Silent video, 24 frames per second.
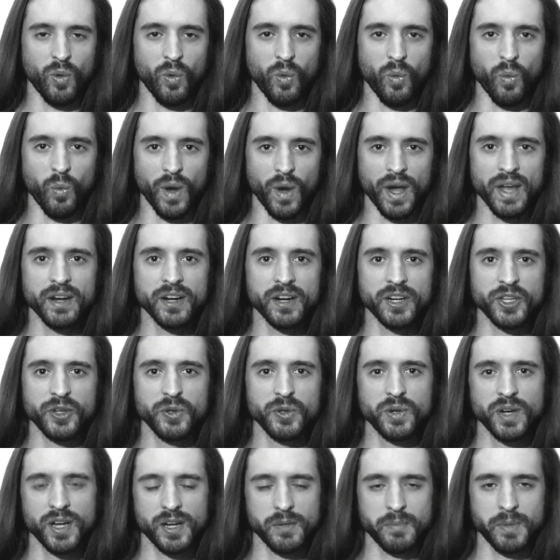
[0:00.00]
when are you
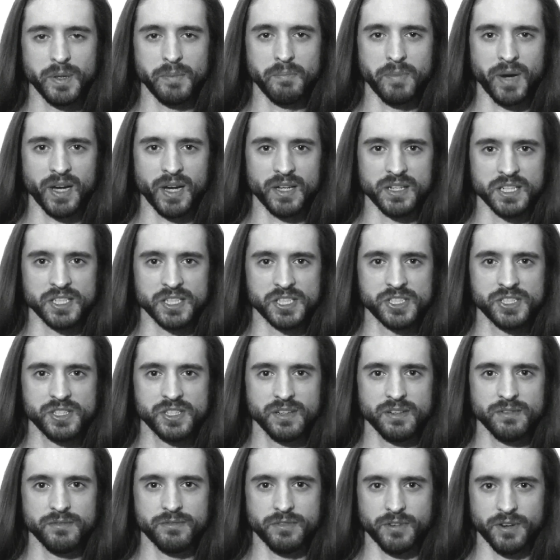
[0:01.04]
going to be punished
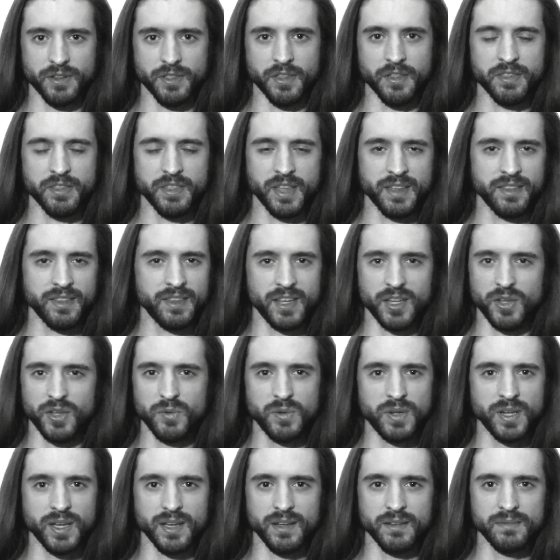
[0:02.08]
for the thing that you
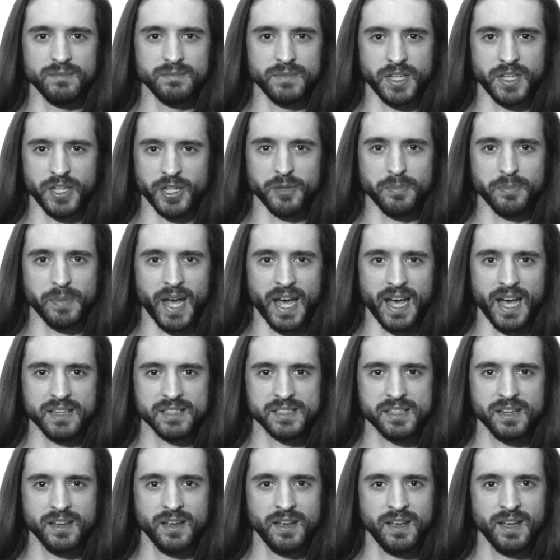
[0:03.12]
did in your
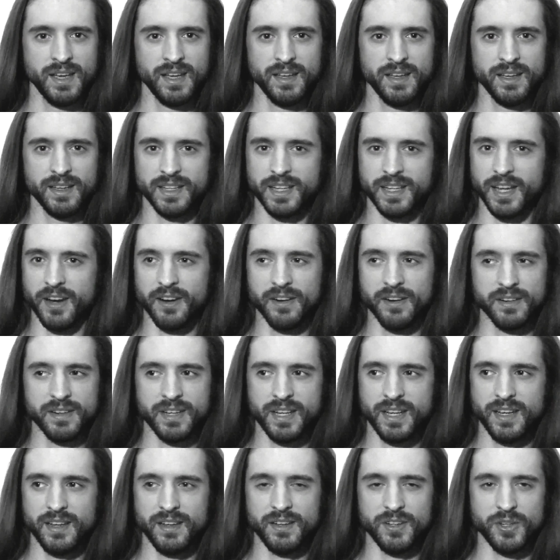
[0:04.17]
past?
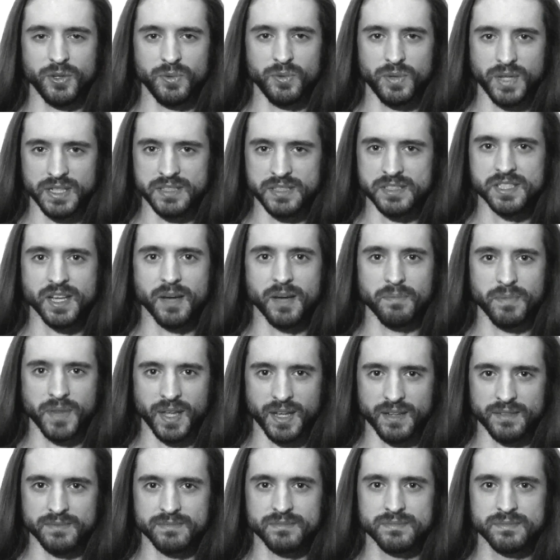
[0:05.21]
Guaranteed you did something.